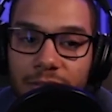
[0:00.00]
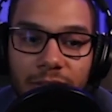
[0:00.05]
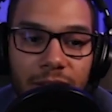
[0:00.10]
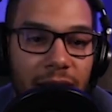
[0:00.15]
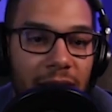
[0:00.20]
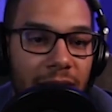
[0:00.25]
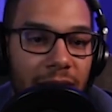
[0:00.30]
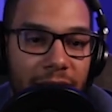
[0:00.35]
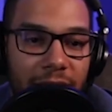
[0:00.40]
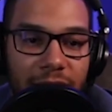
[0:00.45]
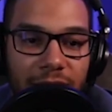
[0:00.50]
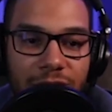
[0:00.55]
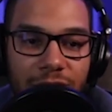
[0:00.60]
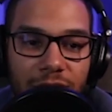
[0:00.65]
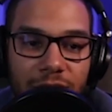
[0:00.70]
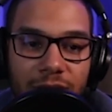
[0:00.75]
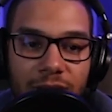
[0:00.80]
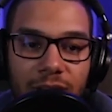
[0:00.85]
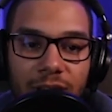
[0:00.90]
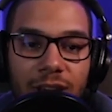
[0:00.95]
live
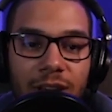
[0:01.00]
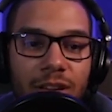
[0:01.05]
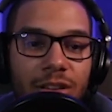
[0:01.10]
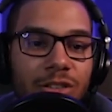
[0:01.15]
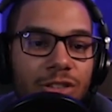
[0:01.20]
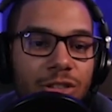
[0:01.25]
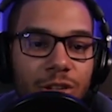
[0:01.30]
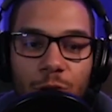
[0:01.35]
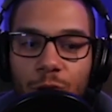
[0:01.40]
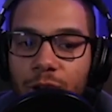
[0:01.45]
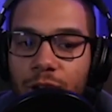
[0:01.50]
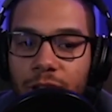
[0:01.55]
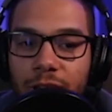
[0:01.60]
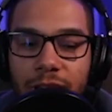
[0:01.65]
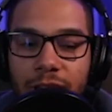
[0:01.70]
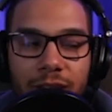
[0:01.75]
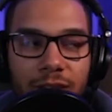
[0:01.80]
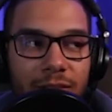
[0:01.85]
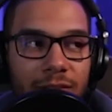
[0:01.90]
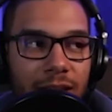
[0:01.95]
action,
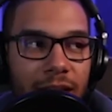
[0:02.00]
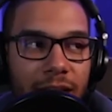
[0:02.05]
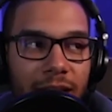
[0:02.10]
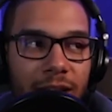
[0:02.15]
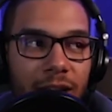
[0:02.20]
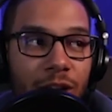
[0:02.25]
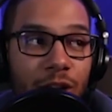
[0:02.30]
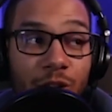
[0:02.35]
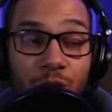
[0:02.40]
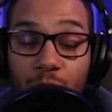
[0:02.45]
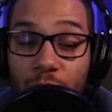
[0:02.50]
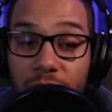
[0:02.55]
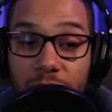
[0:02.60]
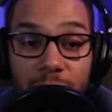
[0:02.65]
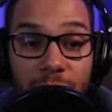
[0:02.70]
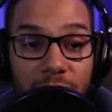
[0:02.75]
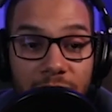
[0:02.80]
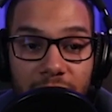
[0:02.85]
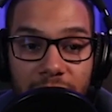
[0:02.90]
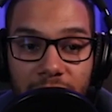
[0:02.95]
totally like a
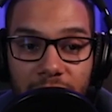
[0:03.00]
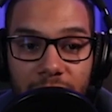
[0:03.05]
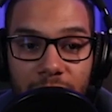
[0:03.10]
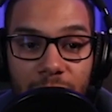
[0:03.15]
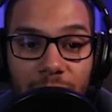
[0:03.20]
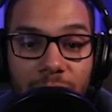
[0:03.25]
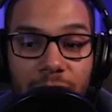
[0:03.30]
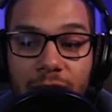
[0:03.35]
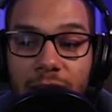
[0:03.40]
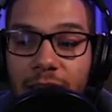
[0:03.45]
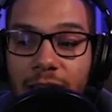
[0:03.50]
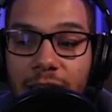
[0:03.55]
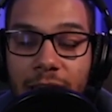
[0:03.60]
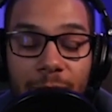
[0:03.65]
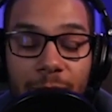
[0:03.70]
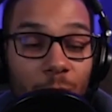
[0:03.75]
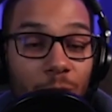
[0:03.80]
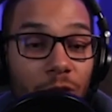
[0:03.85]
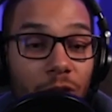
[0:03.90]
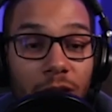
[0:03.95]
great medium,
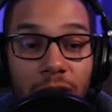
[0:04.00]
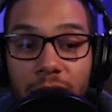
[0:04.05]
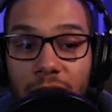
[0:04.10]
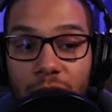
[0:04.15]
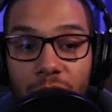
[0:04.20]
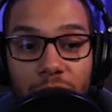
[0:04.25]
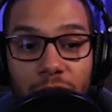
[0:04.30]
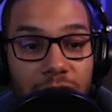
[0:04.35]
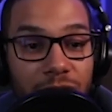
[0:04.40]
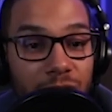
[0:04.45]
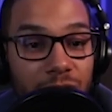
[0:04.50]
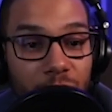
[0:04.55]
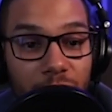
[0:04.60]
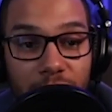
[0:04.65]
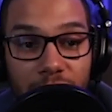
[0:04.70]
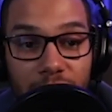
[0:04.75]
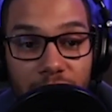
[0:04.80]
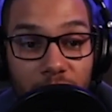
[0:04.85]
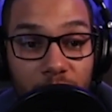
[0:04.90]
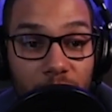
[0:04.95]
and there are a lot of great
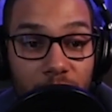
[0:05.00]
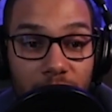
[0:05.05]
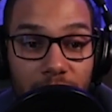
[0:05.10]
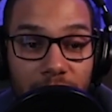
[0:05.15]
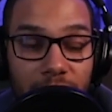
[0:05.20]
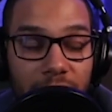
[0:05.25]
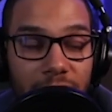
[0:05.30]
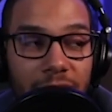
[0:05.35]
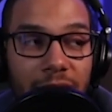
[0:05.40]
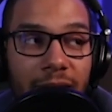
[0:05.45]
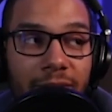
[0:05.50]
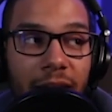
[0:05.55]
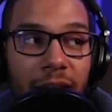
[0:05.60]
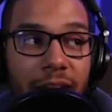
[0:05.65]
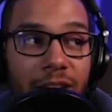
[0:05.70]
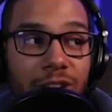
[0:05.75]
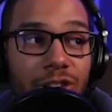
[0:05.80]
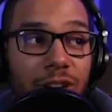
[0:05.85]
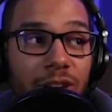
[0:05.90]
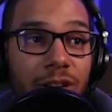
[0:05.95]
stories told in live
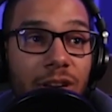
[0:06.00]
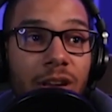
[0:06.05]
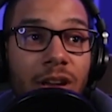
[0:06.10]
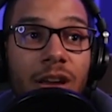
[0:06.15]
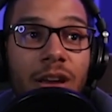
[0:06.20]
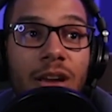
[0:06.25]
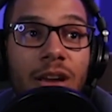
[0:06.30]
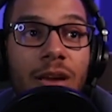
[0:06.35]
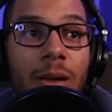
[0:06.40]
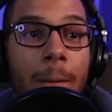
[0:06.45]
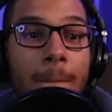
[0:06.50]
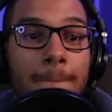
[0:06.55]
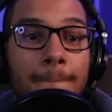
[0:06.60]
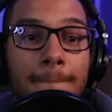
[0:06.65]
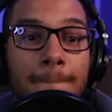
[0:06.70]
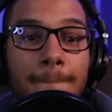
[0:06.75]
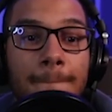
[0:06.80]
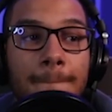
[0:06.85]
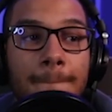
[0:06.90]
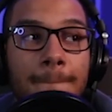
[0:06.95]
action,
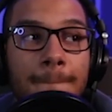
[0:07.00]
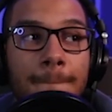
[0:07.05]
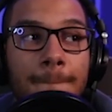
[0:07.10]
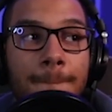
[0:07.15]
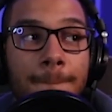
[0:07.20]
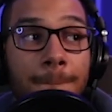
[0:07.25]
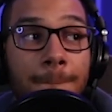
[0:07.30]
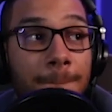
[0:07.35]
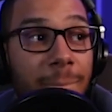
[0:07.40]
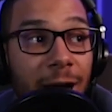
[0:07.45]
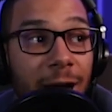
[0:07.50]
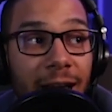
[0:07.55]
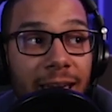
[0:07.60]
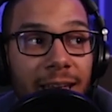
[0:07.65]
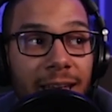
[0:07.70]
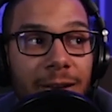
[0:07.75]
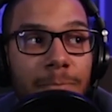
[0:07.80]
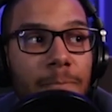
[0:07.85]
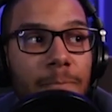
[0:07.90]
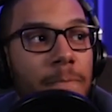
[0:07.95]

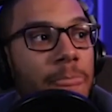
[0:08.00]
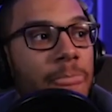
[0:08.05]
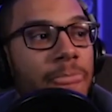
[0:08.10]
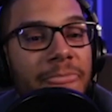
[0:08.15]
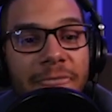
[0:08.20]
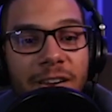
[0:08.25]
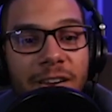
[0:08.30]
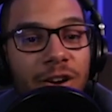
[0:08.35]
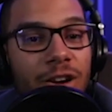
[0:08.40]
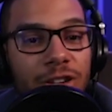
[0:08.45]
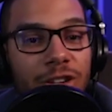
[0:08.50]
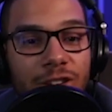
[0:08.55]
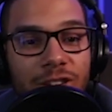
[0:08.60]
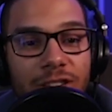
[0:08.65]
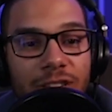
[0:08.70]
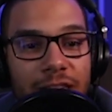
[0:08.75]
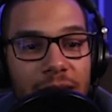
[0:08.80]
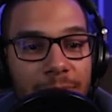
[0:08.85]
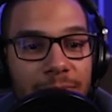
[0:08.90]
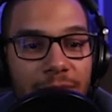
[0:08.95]
but there are
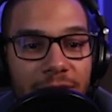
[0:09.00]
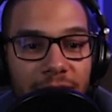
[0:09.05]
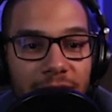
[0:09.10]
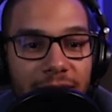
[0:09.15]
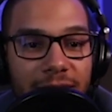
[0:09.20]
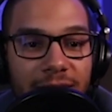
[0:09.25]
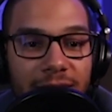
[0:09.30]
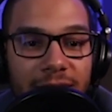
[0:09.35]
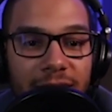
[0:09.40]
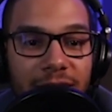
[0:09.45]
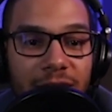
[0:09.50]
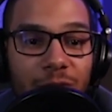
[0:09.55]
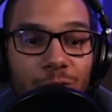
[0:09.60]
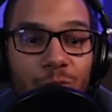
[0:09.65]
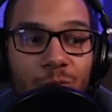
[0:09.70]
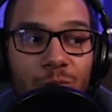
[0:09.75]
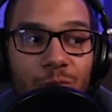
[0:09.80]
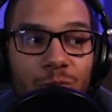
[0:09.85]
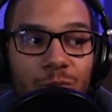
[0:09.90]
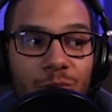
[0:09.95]
just some things that
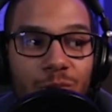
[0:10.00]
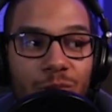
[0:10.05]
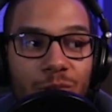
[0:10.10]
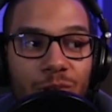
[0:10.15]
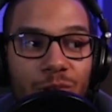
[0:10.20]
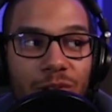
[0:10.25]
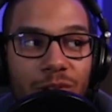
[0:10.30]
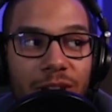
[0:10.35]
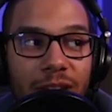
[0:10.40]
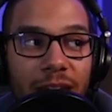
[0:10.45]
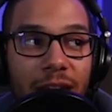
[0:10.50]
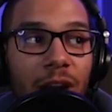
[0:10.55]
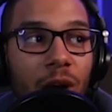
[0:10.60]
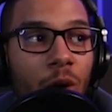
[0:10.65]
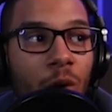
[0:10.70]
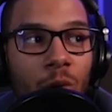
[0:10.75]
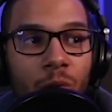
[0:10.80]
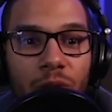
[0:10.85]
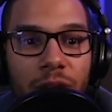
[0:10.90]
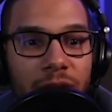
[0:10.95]
you can
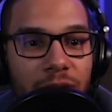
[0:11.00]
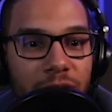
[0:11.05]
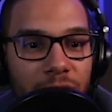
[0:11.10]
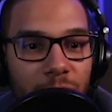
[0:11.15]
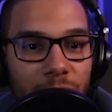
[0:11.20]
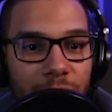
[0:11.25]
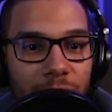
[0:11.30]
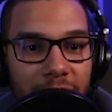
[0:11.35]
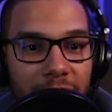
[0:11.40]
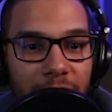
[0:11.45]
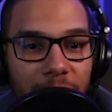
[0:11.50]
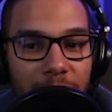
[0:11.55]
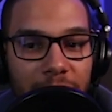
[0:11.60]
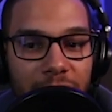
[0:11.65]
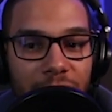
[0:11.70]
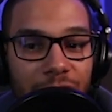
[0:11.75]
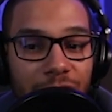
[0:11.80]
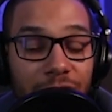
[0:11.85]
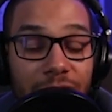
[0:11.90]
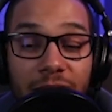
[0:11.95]
only do in
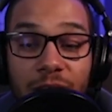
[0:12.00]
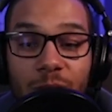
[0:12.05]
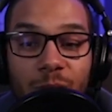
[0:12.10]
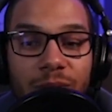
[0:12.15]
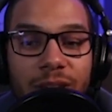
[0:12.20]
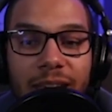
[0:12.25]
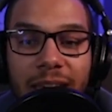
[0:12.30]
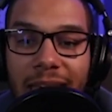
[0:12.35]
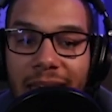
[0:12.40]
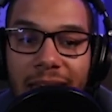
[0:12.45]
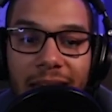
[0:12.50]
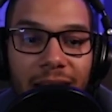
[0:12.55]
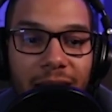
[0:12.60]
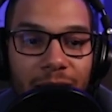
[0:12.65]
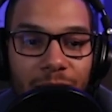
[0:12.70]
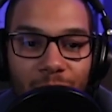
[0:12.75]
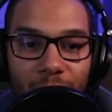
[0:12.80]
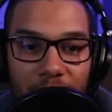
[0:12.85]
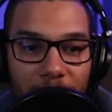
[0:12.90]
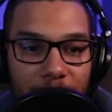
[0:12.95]
animation that you
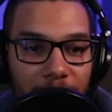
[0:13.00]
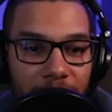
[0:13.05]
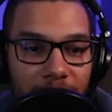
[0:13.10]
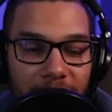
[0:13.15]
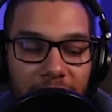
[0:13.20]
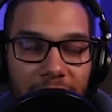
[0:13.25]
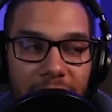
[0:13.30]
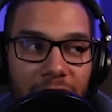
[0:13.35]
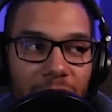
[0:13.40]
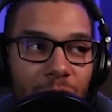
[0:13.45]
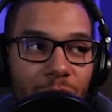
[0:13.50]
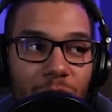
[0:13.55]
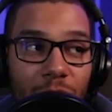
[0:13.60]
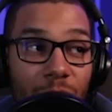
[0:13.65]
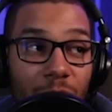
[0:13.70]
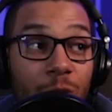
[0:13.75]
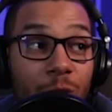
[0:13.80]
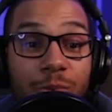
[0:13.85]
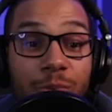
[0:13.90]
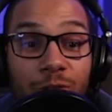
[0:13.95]
cannot replicate or
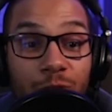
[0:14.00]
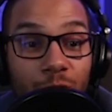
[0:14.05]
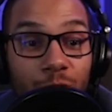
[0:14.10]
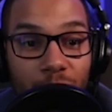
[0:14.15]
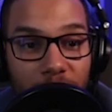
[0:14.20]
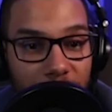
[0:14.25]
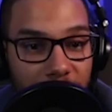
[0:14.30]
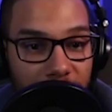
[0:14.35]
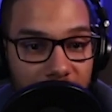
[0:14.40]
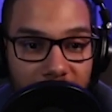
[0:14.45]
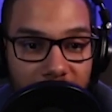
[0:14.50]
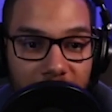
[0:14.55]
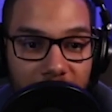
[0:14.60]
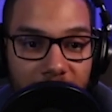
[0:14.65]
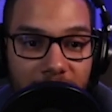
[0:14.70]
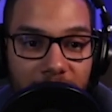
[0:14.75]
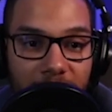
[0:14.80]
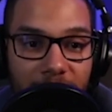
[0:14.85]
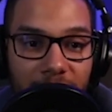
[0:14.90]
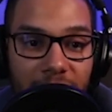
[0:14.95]
hope to
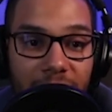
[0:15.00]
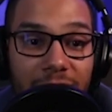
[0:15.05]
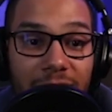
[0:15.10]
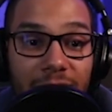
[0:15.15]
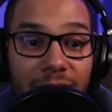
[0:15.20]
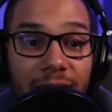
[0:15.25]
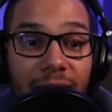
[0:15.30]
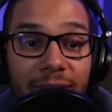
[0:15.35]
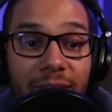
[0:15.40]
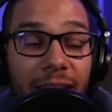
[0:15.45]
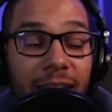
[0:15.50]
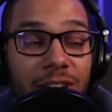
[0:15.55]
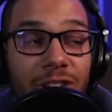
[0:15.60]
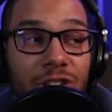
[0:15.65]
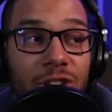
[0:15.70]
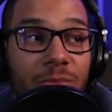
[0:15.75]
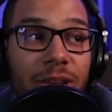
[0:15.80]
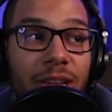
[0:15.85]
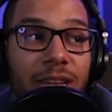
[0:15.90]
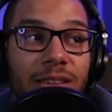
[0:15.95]
replicate in live
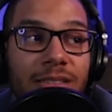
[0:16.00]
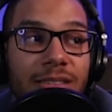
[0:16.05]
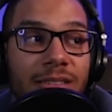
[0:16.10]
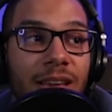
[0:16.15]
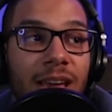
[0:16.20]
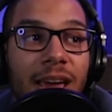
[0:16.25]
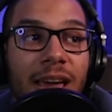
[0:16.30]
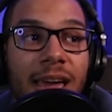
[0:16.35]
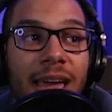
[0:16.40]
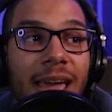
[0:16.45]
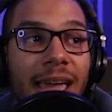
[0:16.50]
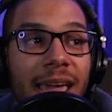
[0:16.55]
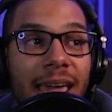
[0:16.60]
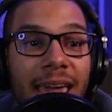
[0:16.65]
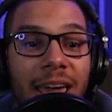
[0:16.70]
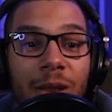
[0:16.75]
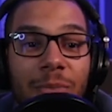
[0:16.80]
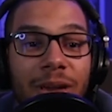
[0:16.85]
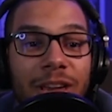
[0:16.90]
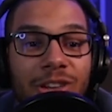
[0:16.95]
action, because
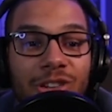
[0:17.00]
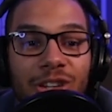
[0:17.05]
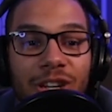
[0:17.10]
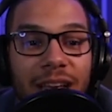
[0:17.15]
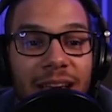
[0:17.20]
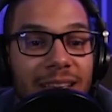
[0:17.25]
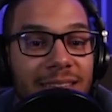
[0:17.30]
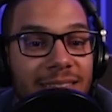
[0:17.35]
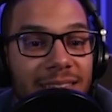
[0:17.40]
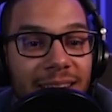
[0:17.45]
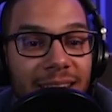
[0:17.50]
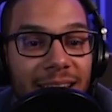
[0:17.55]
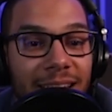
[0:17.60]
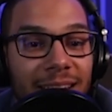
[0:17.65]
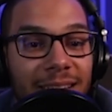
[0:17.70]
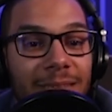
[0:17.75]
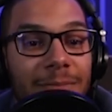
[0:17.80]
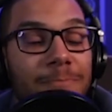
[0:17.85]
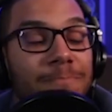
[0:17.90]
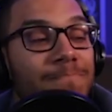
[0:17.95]
animation has to kind
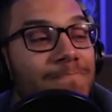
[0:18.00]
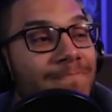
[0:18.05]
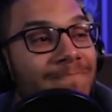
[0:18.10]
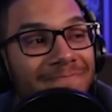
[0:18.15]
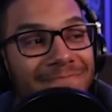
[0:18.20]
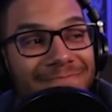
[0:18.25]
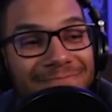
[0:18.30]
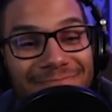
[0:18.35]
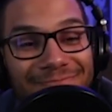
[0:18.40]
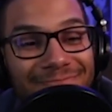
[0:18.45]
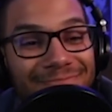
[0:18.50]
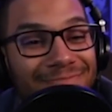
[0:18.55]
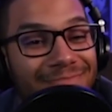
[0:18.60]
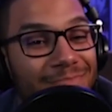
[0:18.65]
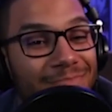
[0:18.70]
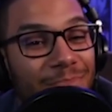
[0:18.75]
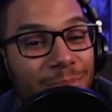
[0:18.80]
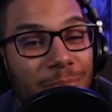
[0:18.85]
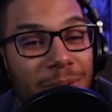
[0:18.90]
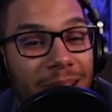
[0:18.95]
of
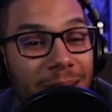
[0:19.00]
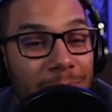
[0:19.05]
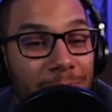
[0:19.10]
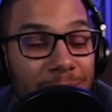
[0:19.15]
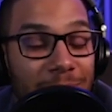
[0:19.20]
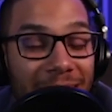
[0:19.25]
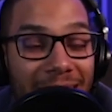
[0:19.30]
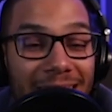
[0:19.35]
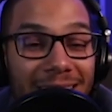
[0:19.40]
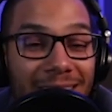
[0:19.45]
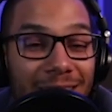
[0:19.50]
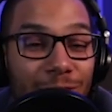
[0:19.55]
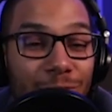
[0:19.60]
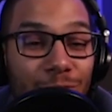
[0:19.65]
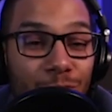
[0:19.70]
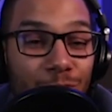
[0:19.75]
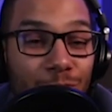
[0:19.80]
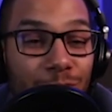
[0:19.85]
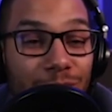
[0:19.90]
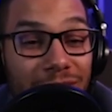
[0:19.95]
bend the
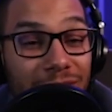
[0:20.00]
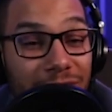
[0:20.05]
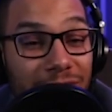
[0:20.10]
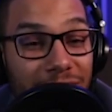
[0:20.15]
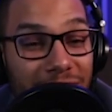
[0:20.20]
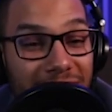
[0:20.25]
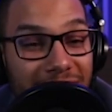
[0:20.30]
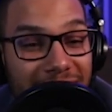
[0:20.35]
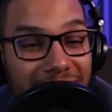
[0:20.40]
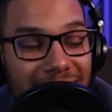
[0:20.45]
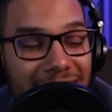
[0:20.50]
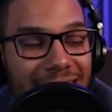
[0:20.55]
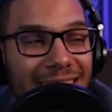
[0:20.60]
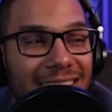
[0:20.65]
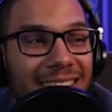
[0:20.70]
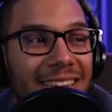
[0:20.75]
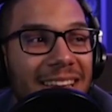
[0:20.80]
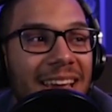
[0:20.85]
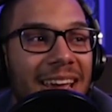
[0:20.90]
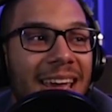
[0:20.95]
rules of
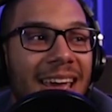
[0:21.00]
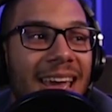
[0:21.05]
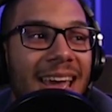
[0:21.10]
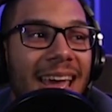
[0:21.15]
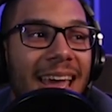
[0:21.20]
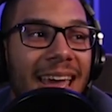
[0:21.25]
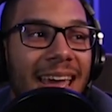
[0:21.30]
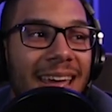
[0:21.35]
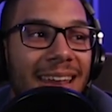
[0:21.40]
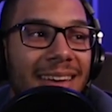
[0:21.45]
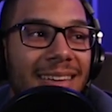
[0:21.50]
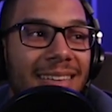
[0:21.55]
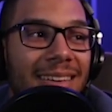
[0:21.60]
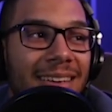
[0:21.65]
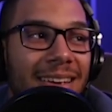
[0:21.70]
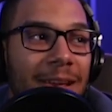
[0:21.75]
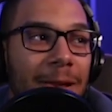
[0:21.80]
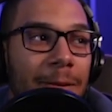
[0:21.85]
physics and,